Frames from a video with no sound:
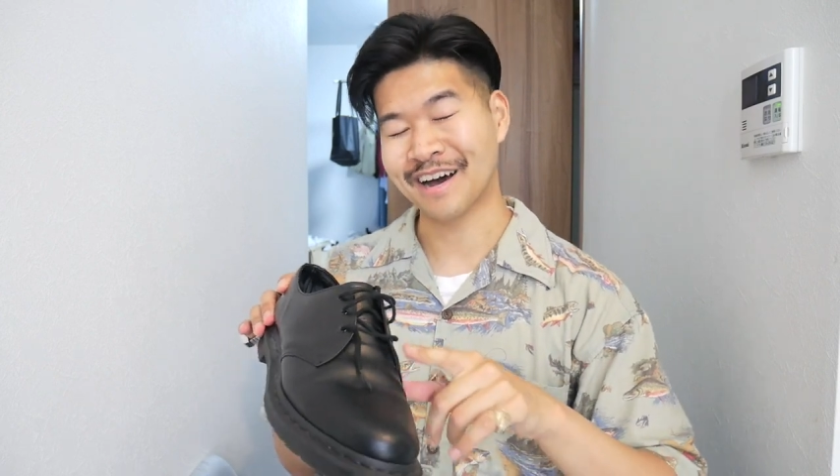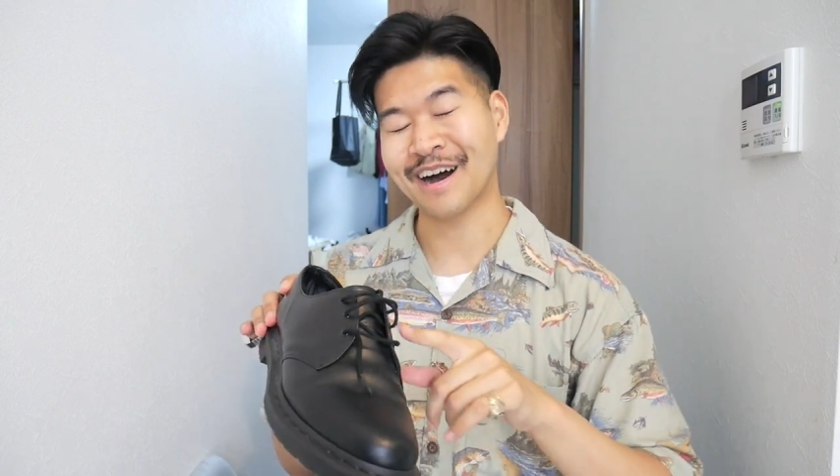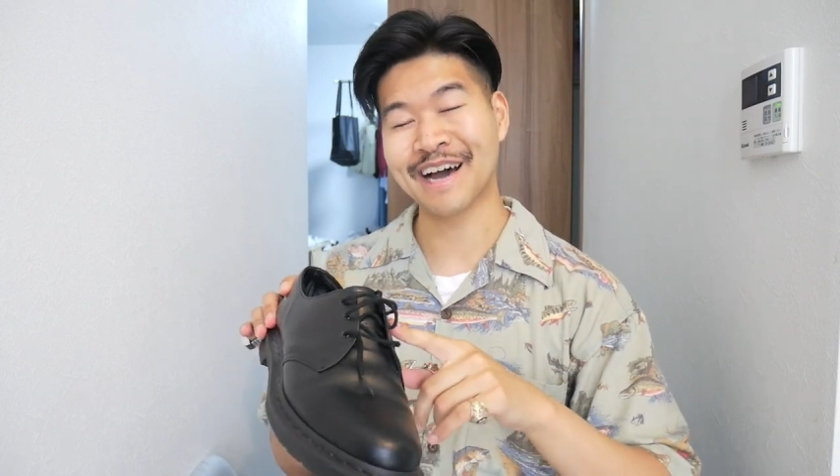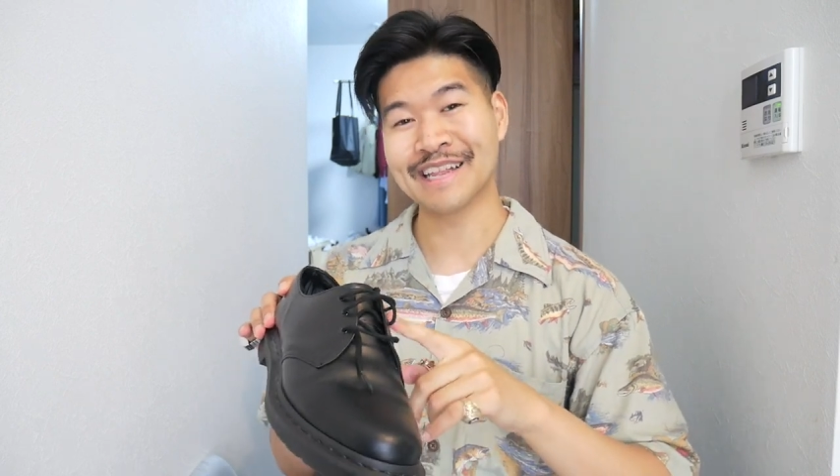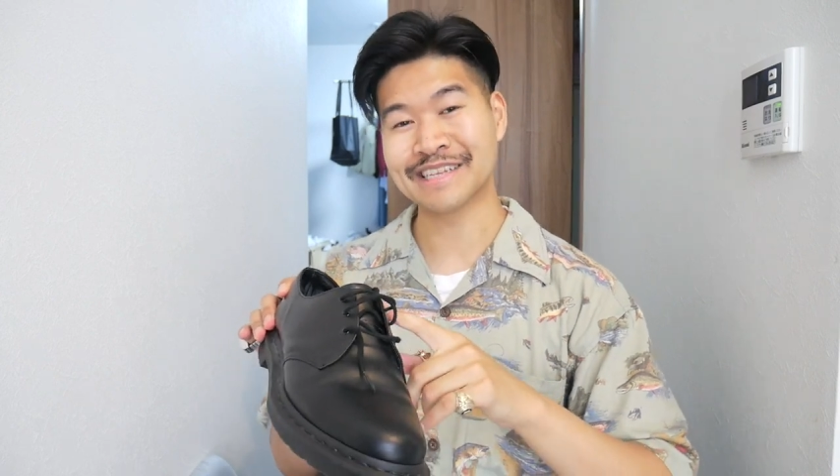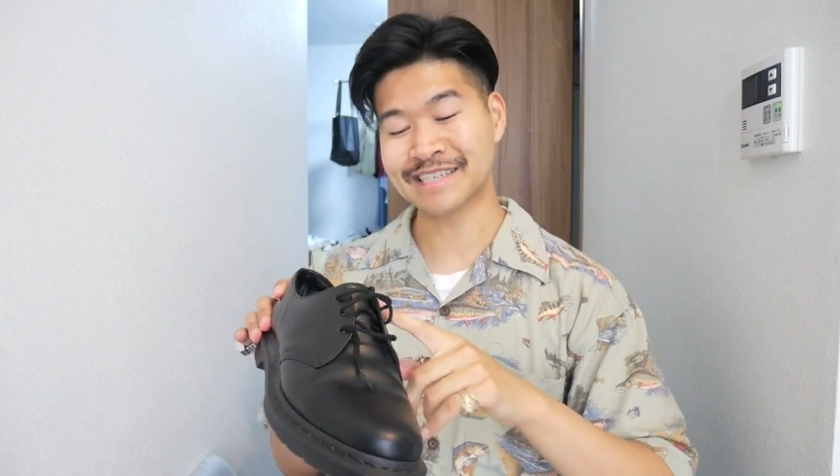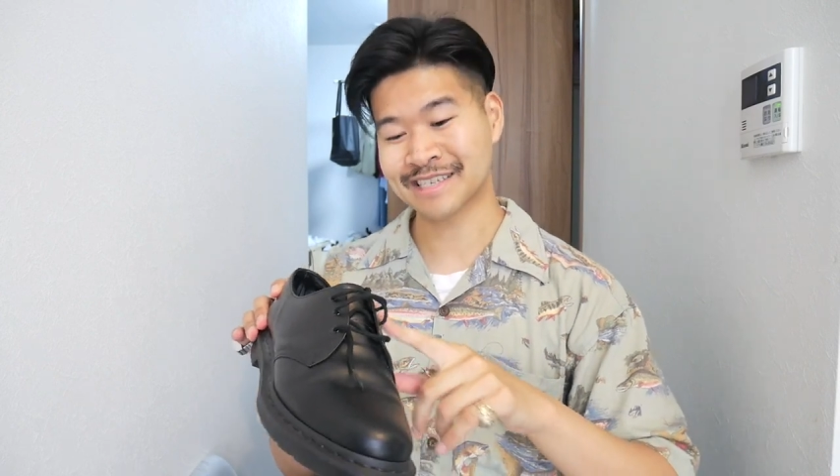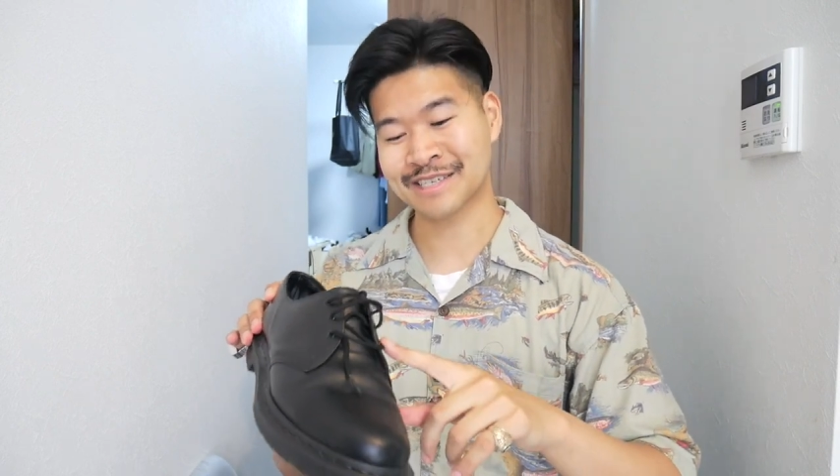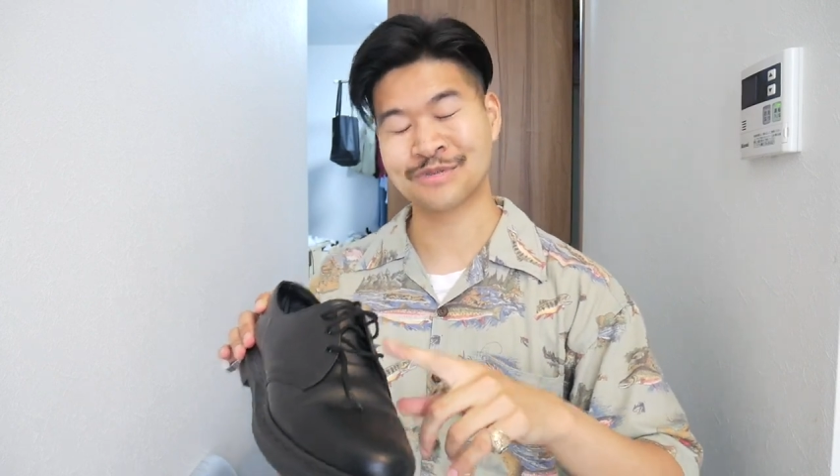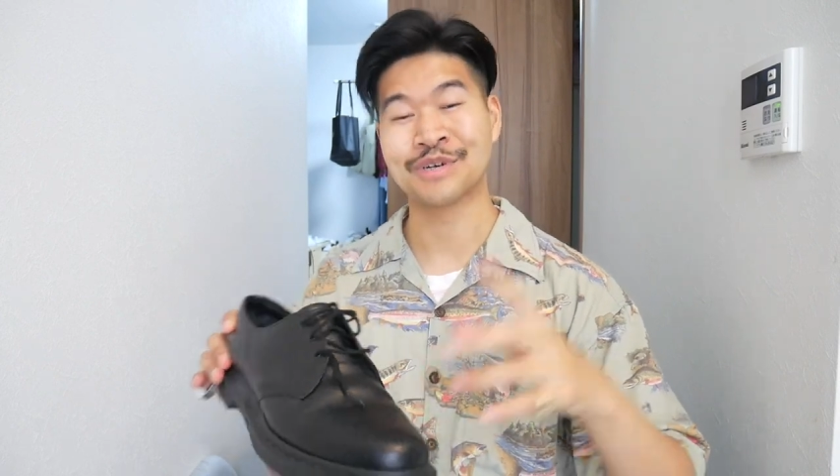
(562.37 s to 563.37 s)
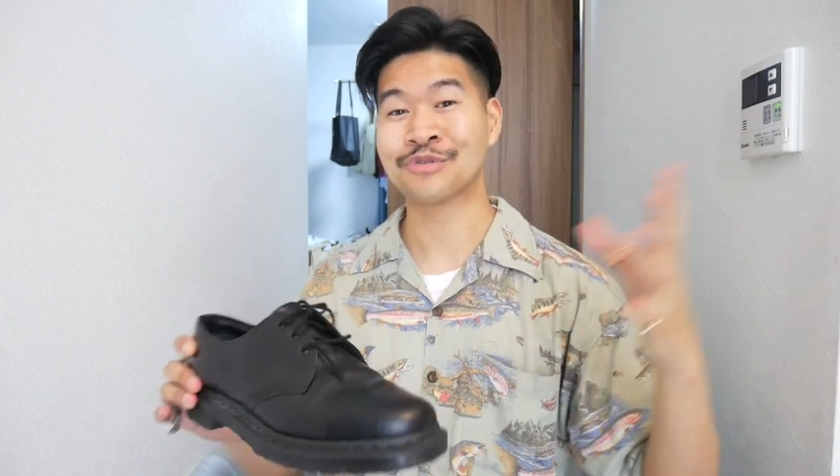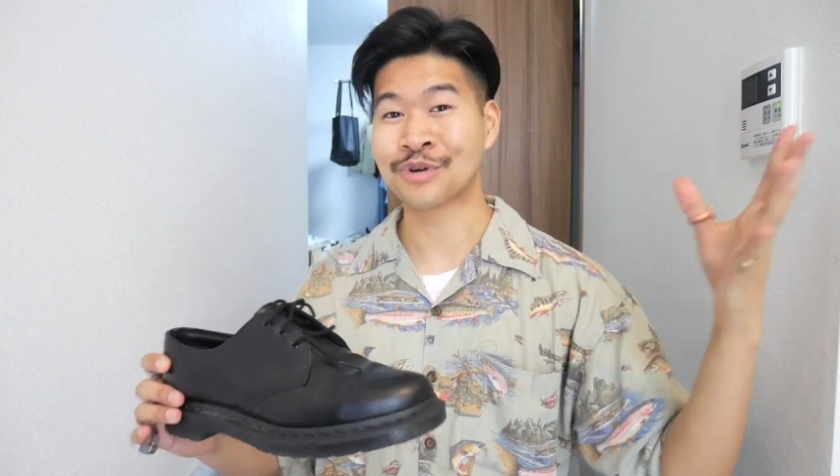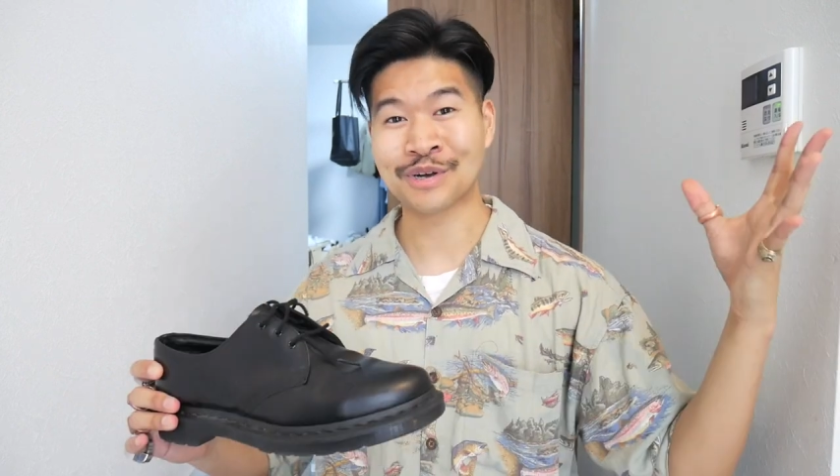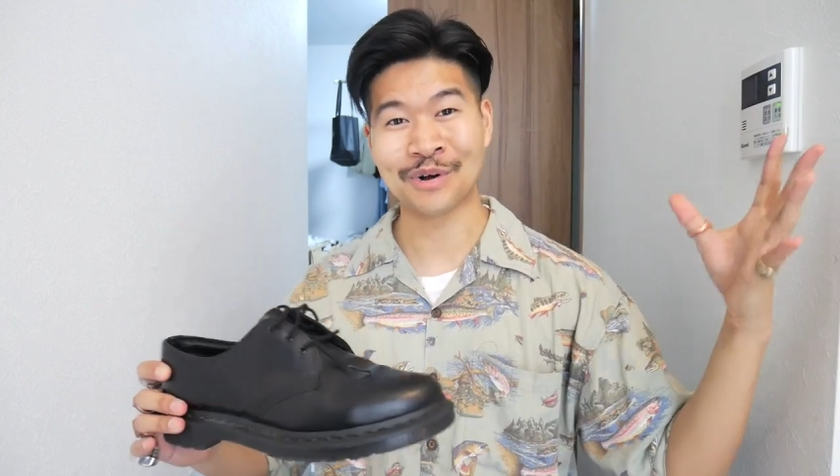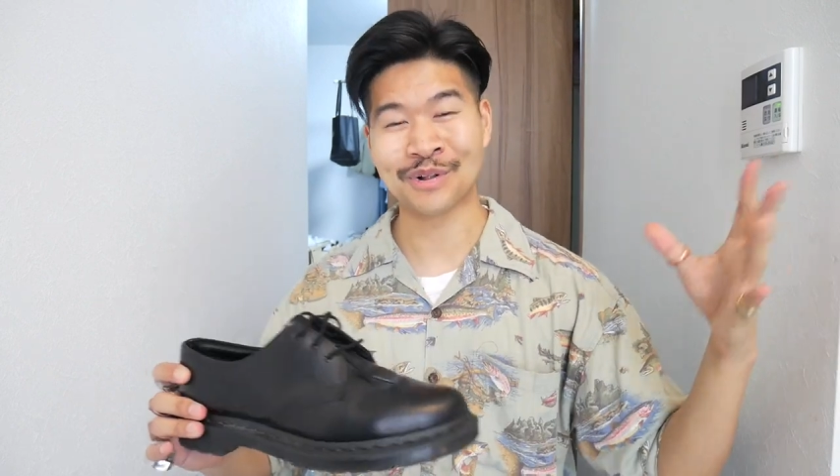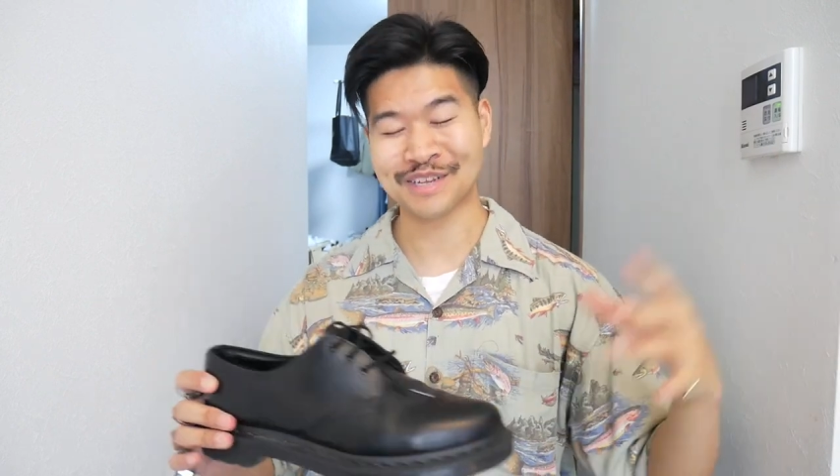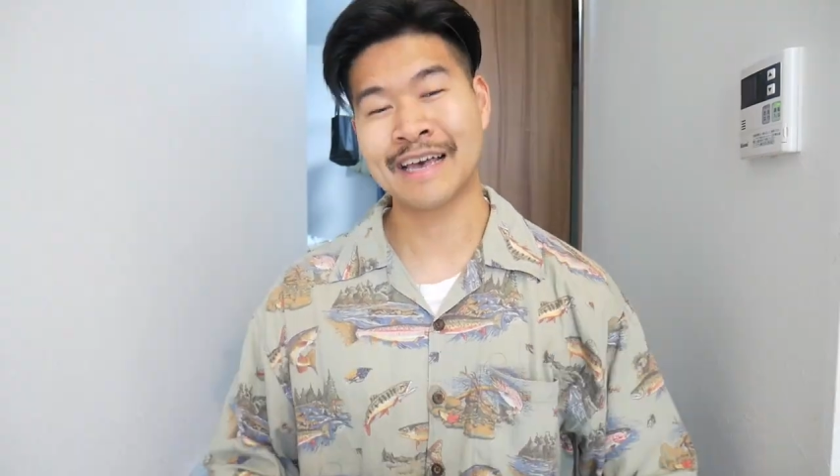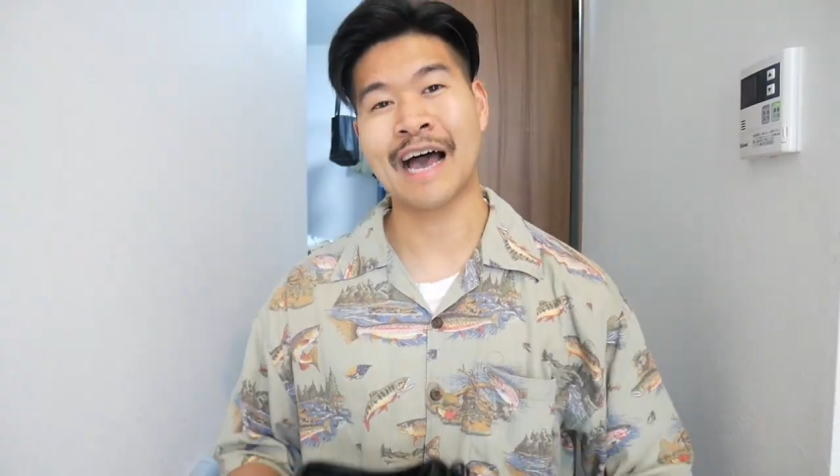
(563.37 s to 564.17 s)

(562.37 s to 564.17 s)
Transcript: eyelets, whatever you want to call it.